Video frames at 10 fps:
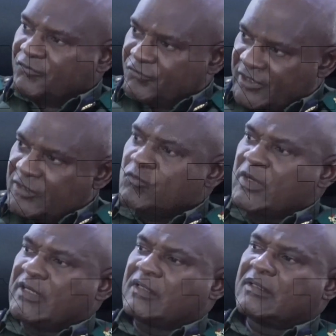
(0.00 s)
very
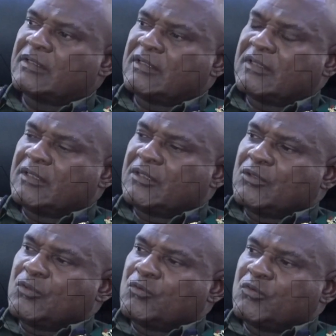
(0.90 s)
well
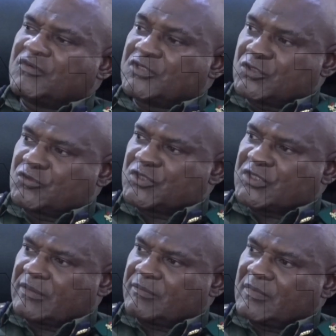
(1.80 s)
with the
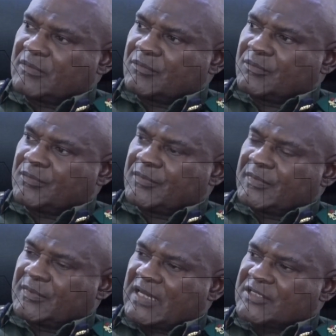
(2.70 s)
situation
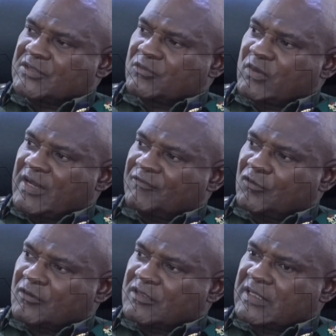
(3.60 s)
as we have
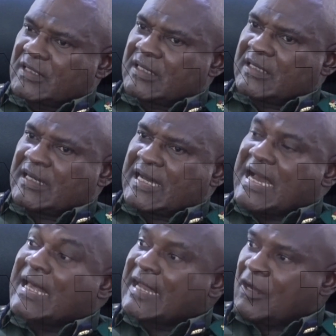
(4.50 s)
not
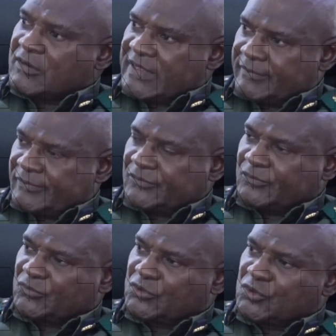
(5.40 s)
allowed them
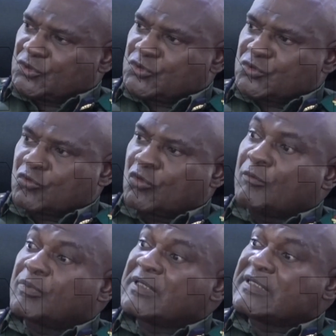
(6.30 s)
to
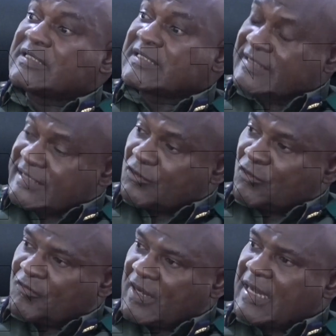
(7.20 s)
completely take
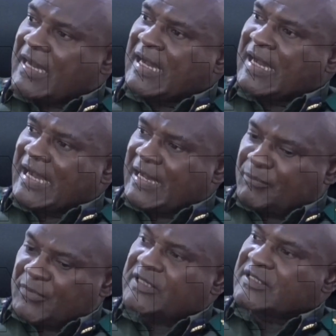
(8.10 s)
over
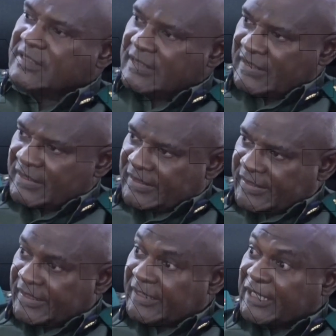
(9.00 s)
and make it
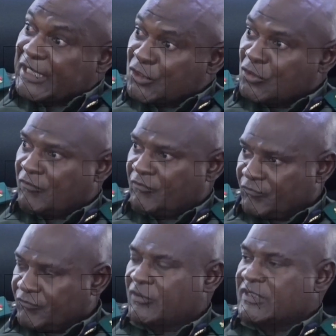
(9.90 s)
a kingdom
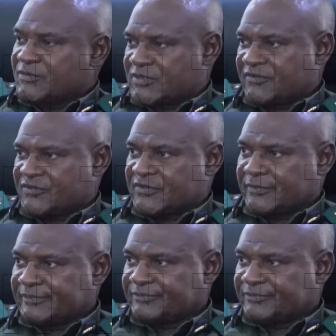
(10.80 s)
for themselves.